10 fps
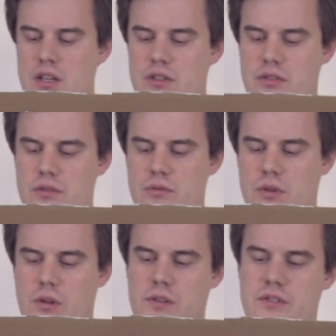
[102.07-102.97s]
You
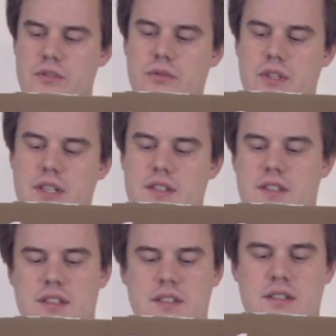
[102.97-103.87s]
also get
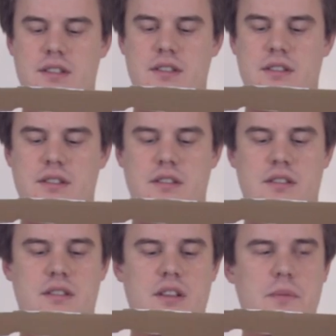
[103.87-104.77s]

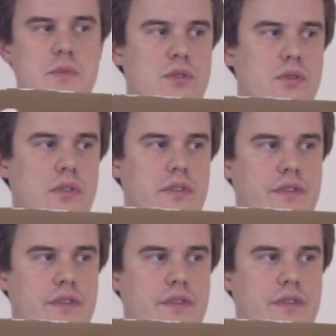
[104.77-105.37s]
some sort of